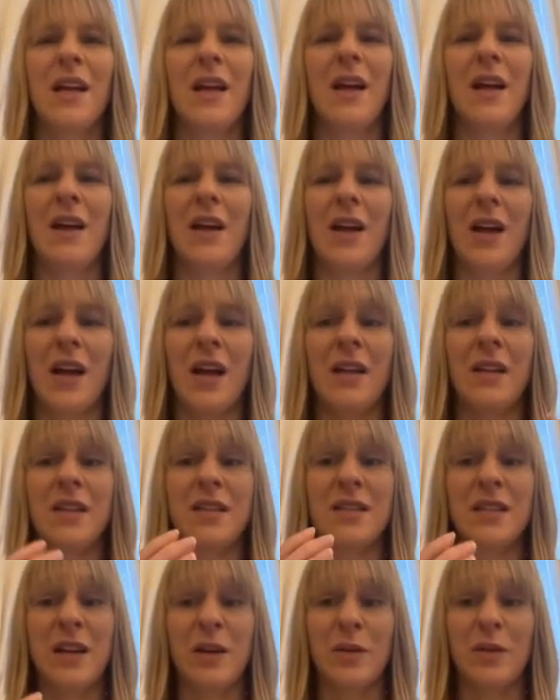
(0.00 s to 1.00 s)
uh, and the
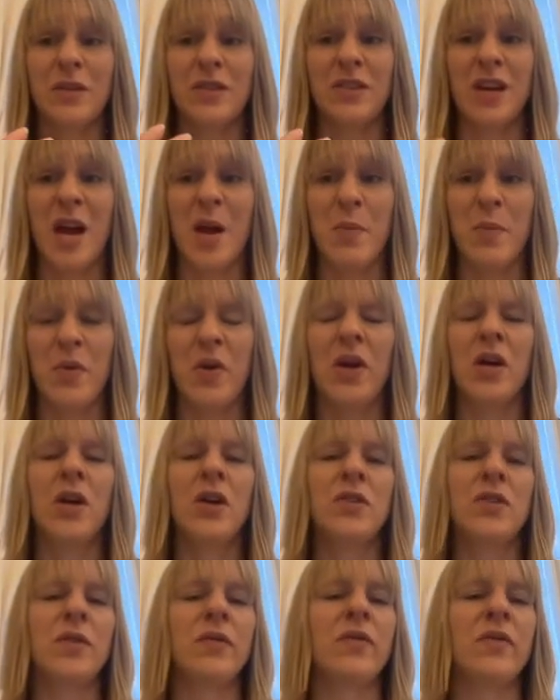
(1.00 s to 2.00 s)
cell type.
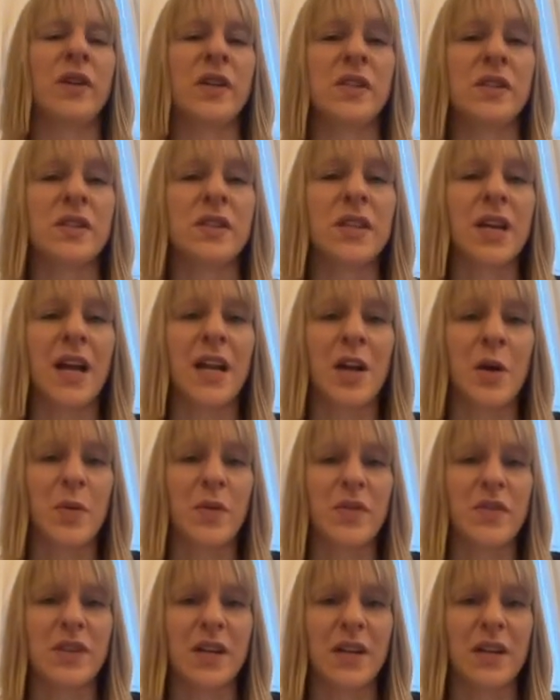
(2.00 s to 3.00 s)
So, for instance, can they
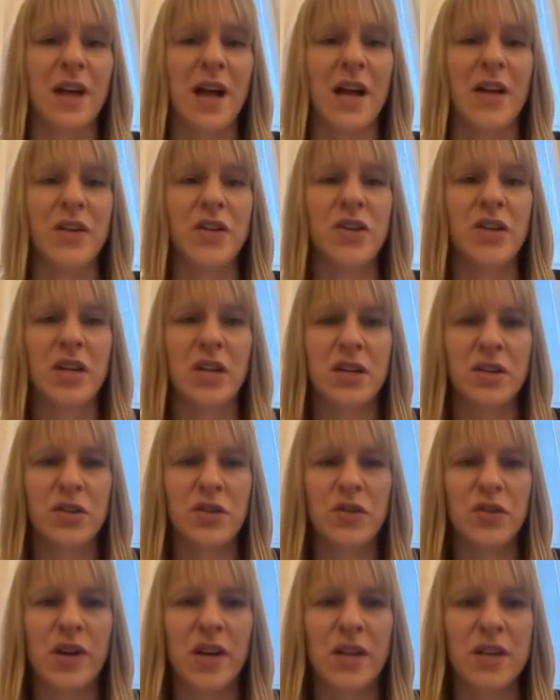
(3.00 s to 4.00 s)
withstand high shear
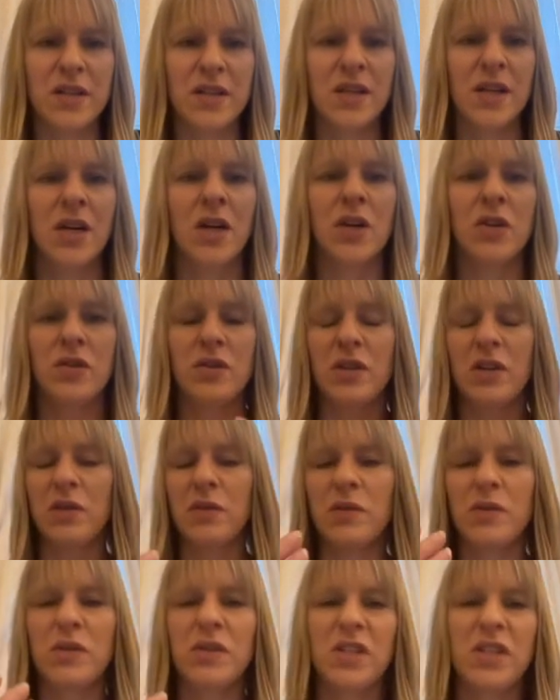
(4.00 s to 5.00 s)
stress? So,
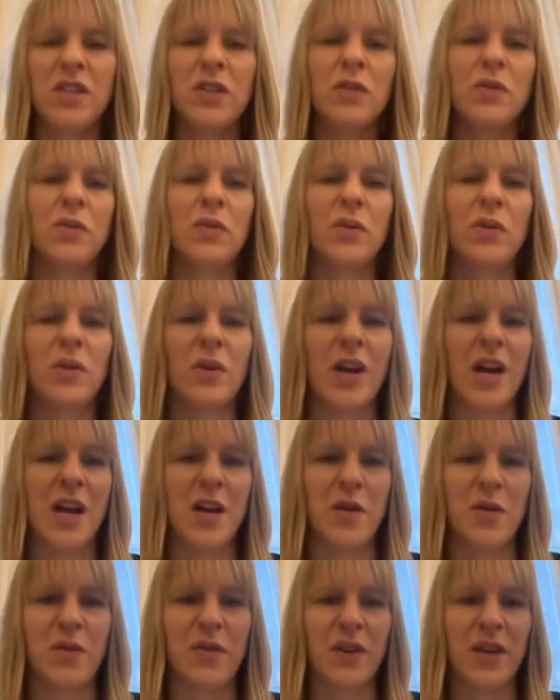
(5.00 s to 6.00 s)
these are all
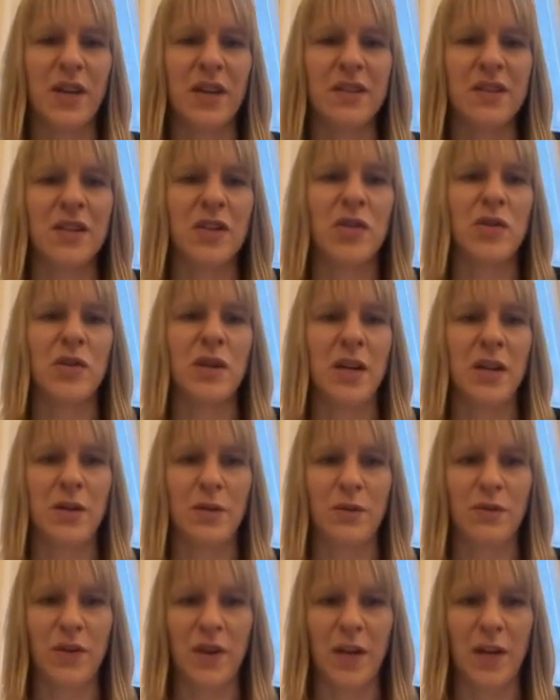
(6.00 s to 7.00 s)
kind of things that you need to
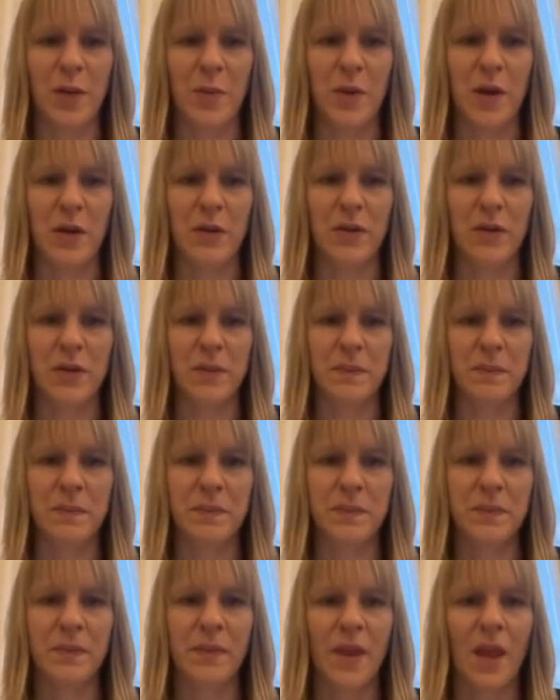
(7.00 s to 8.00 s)
think about.
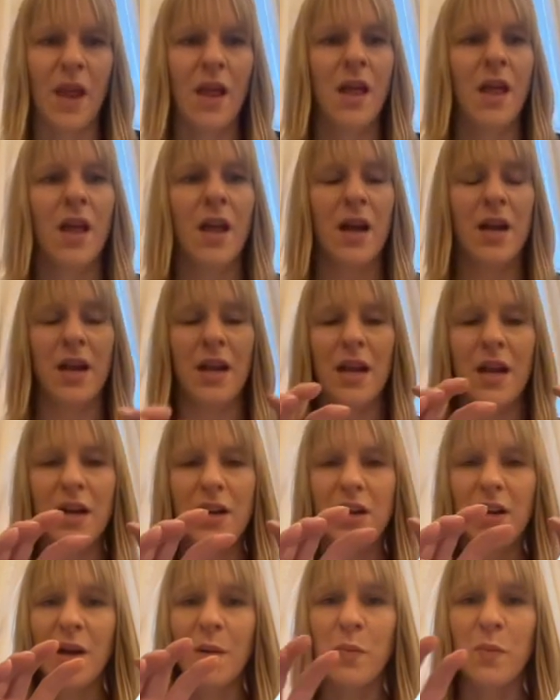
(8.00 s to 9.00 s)
And here
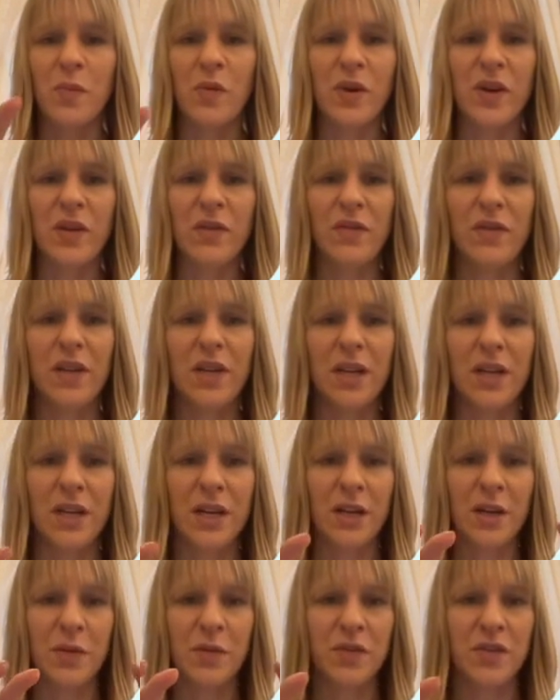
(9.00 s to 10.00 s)
you can briefly
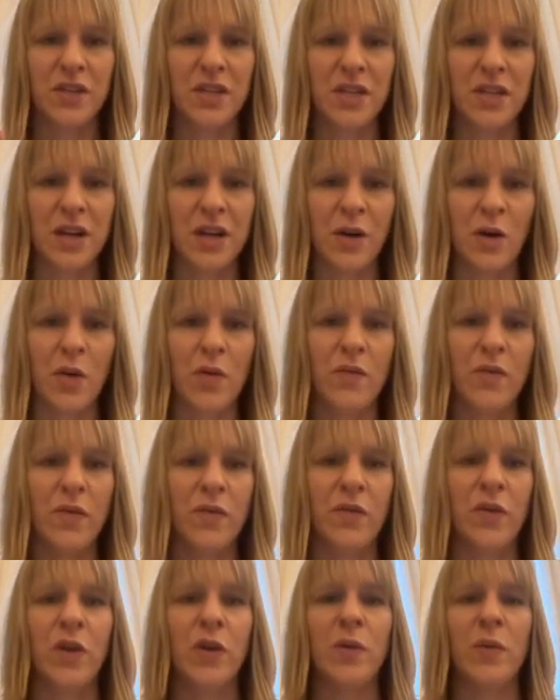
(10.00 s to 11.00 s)
kind of see that
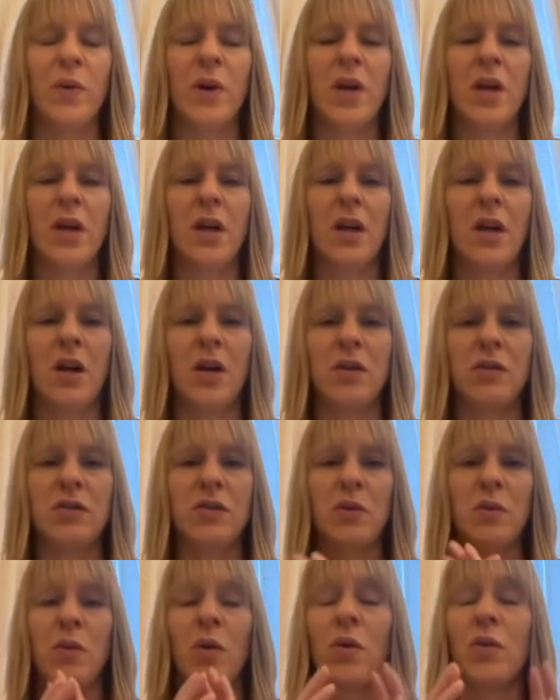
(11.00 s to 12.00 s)
overview. Uh,
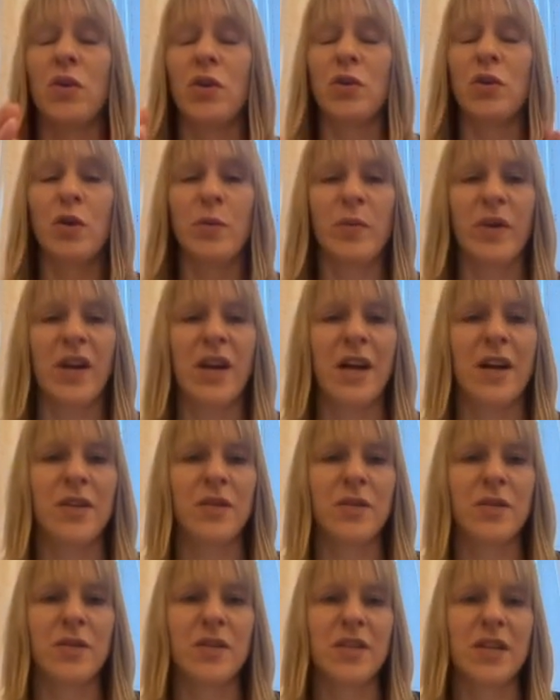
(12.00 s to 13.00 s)
so, on the non
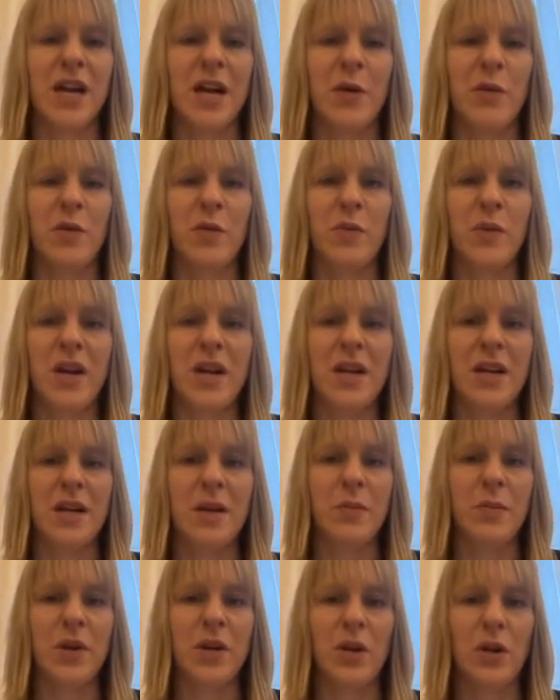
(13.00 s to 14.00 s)
mechanical side, we'll mainly
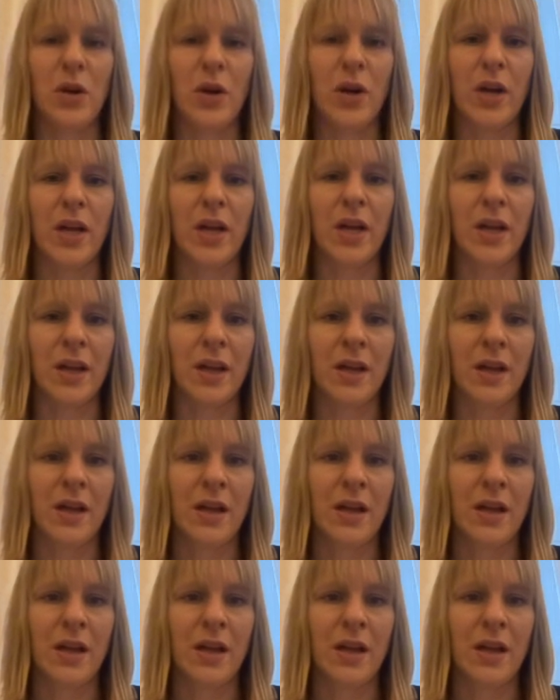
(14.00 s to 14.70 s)
be looking